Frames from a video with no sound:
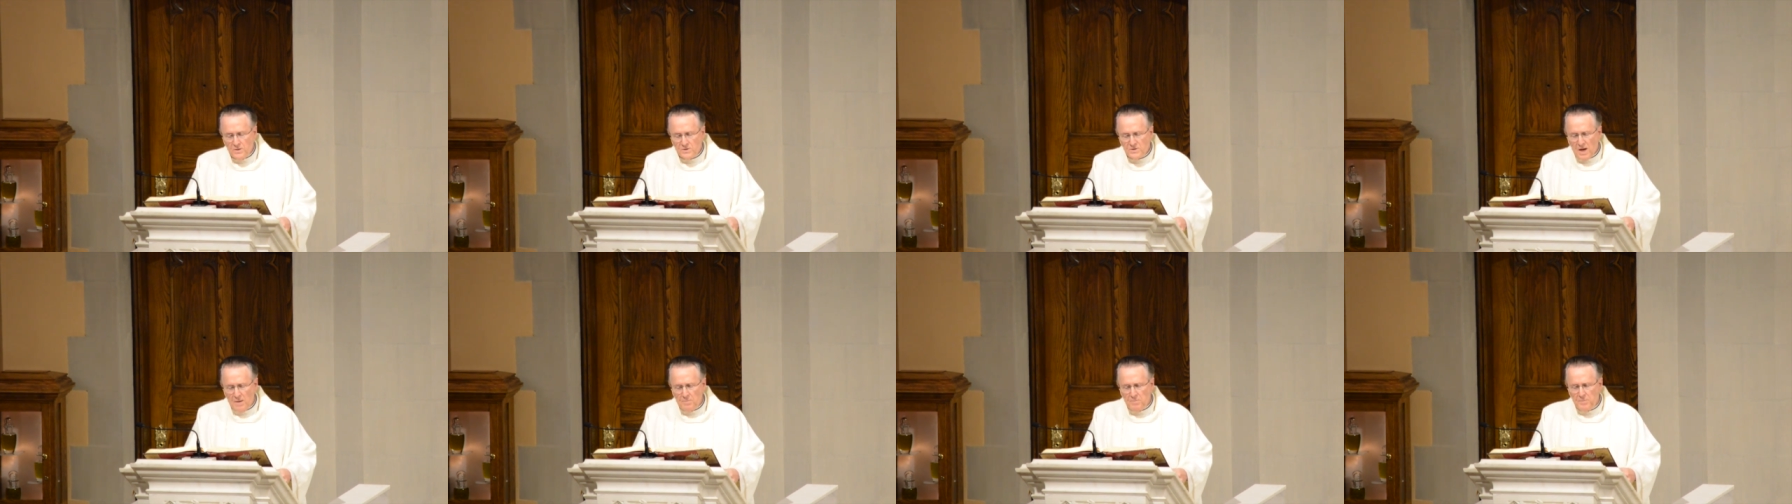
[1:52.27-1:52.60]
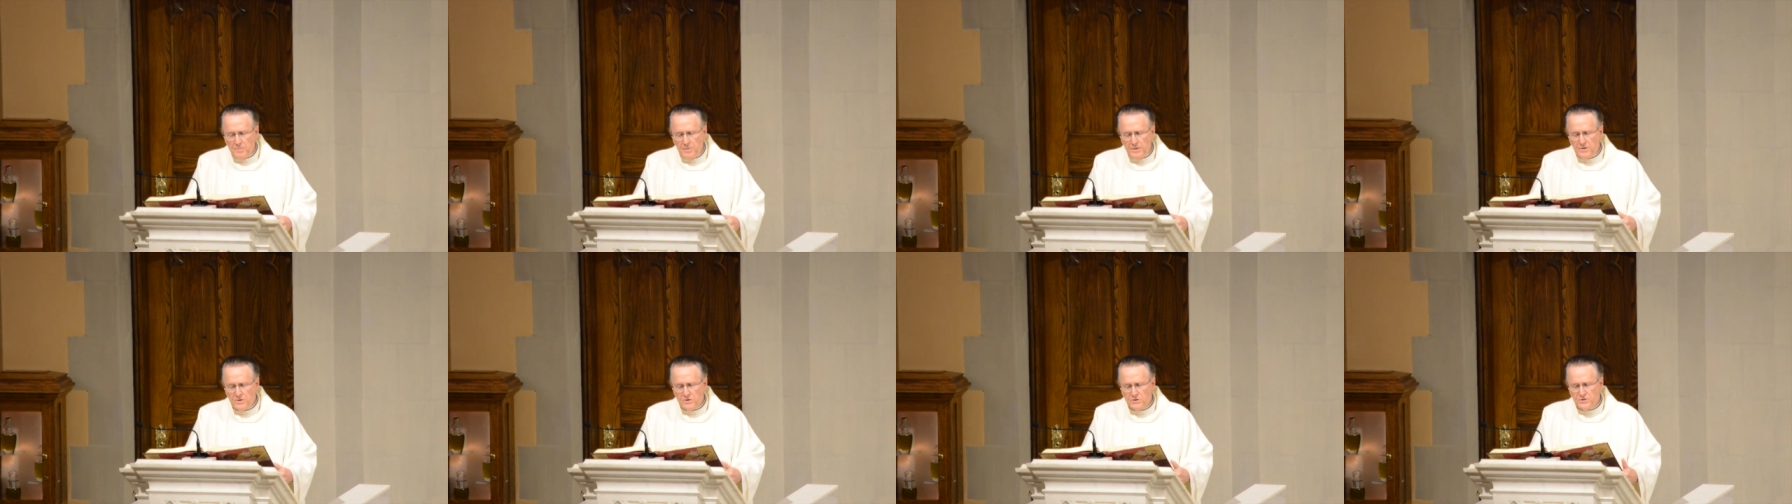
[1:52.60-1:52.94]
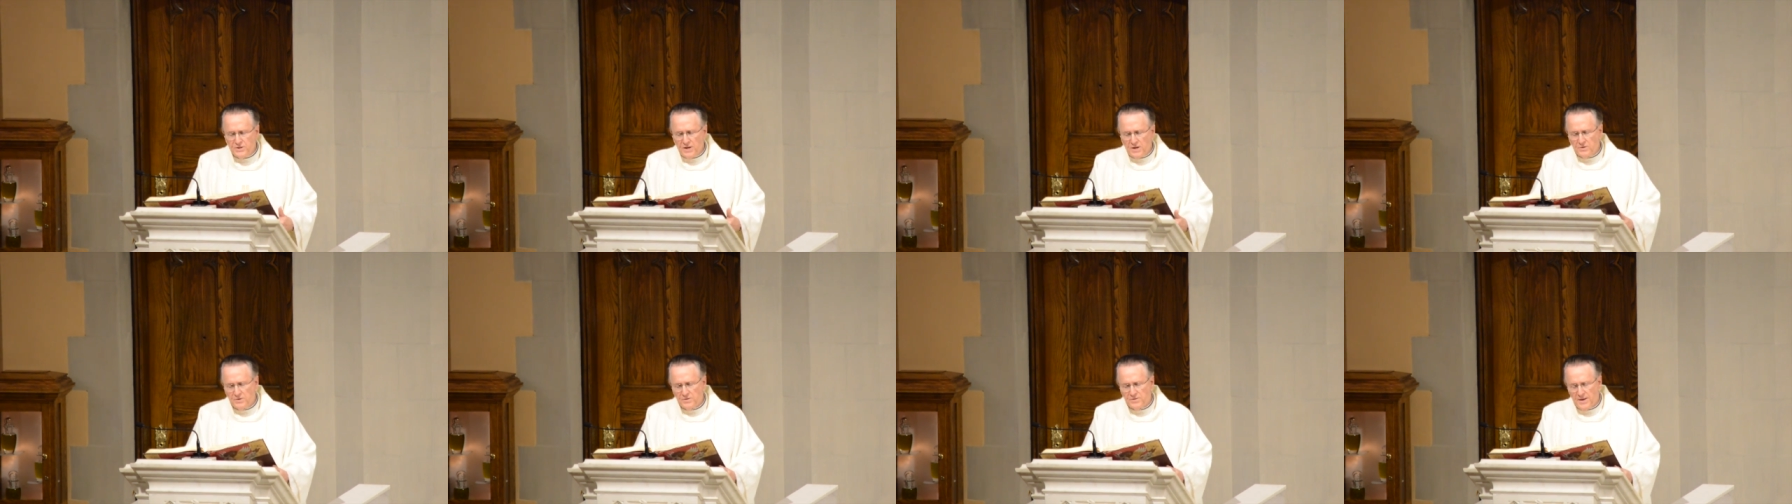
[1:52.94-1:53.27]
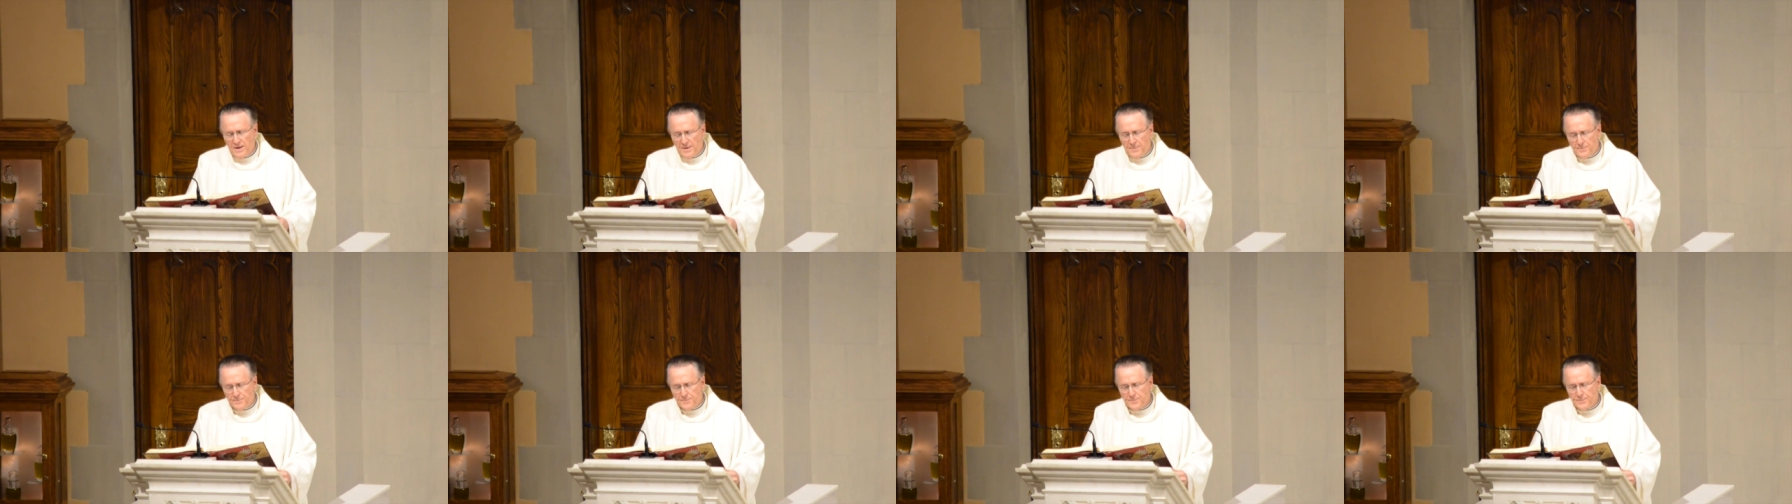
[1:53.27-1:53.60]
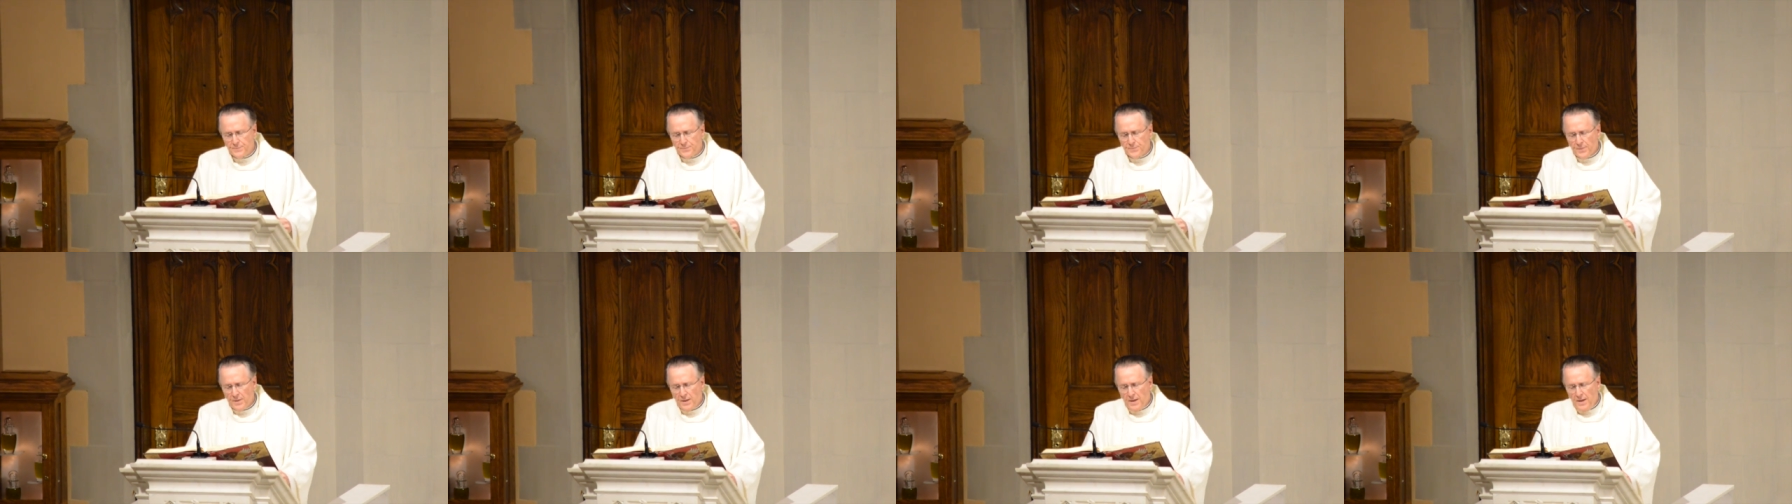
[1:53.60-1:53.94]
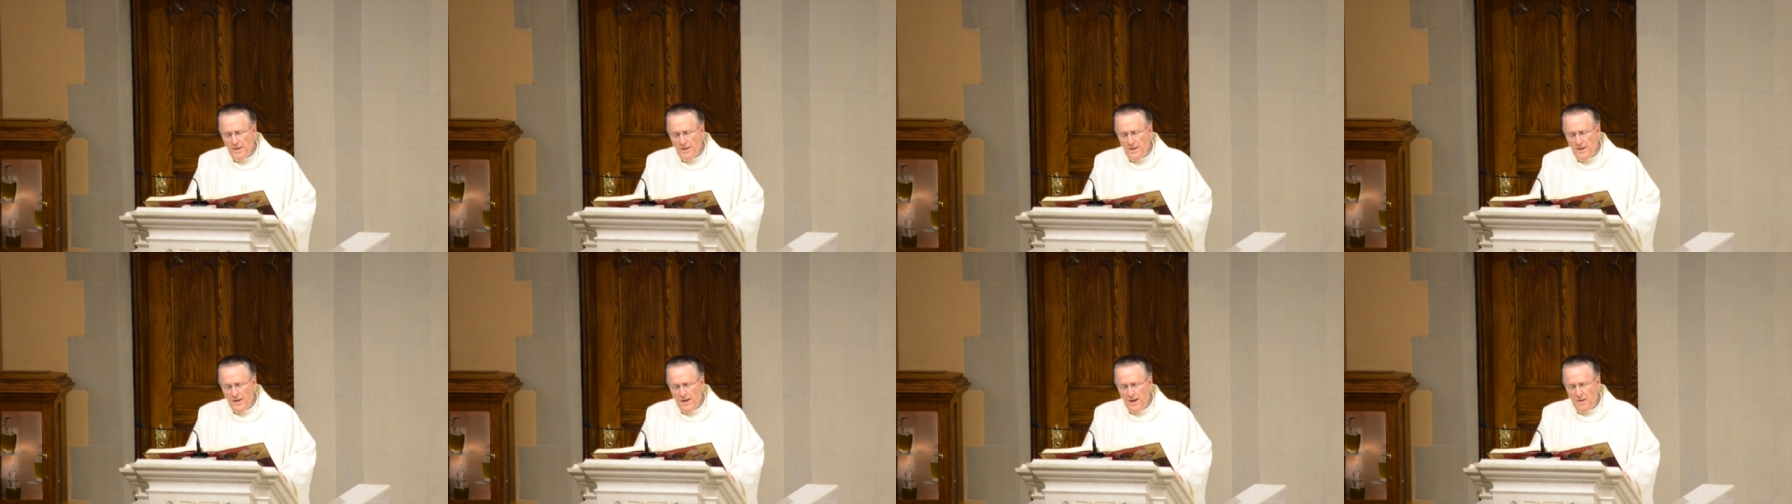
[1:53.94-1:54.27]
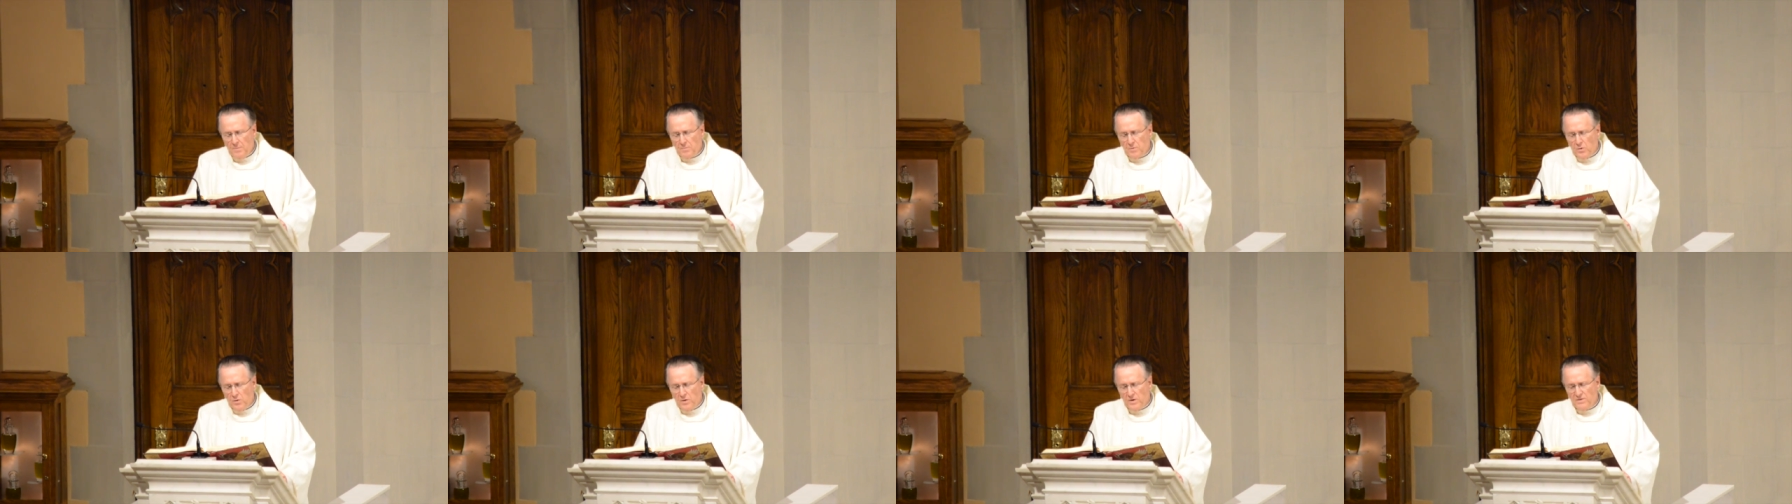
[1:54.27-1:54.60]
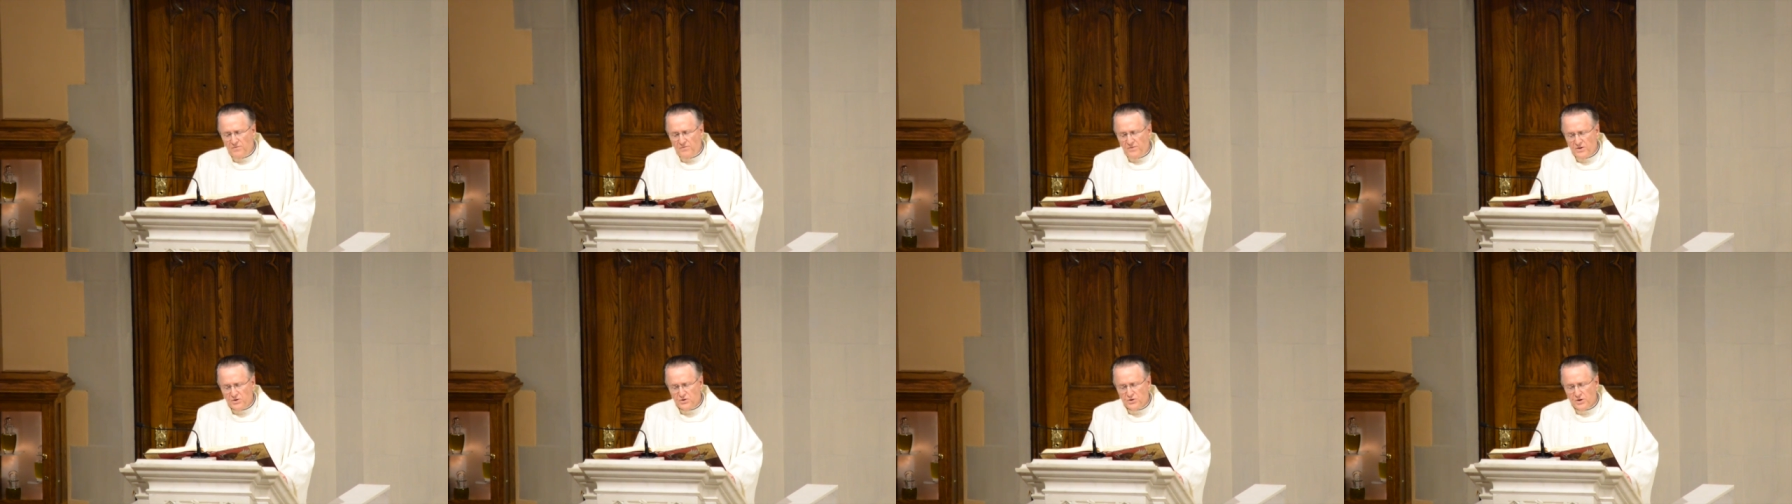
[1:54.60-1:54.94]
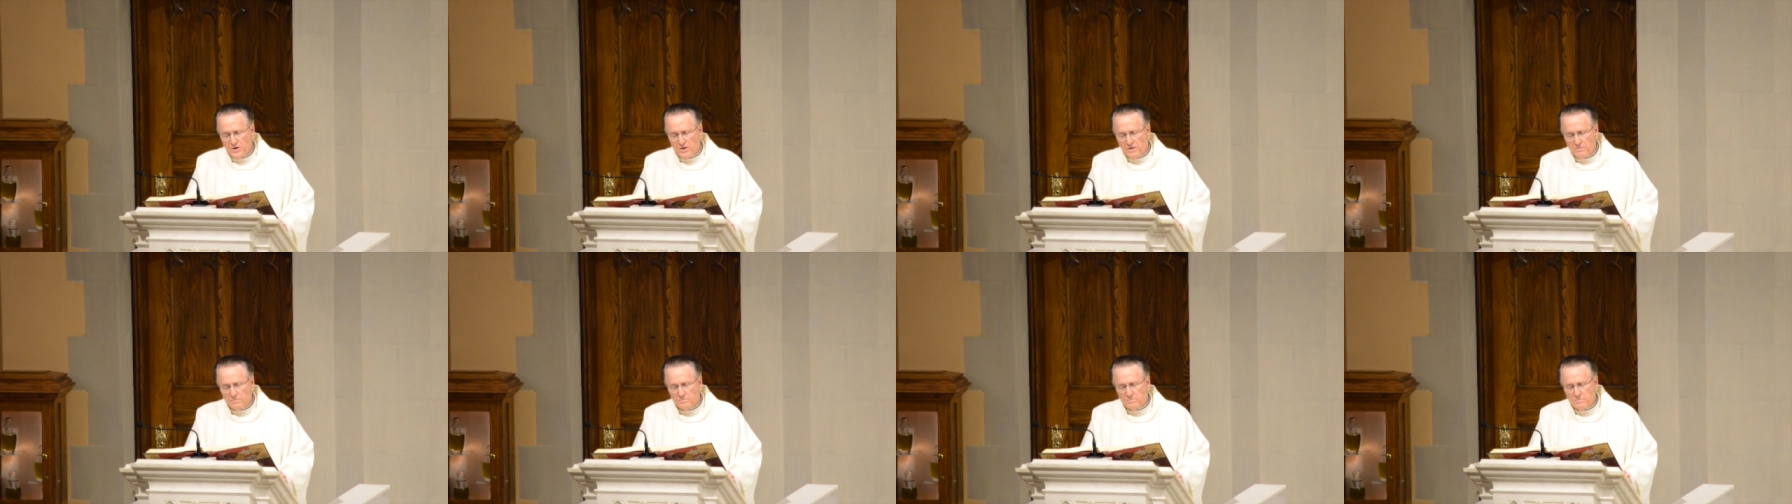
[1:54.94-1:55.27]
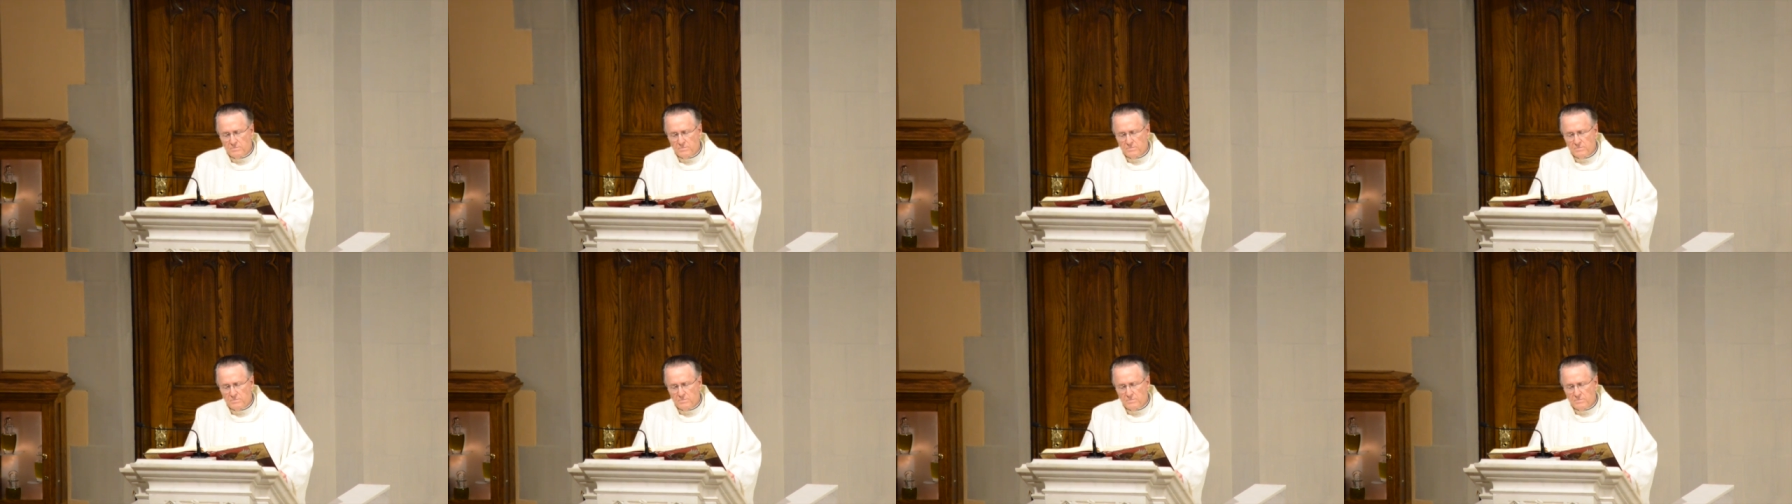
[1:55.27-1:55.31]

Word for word: Simon Peter said to them, I'm going fishing.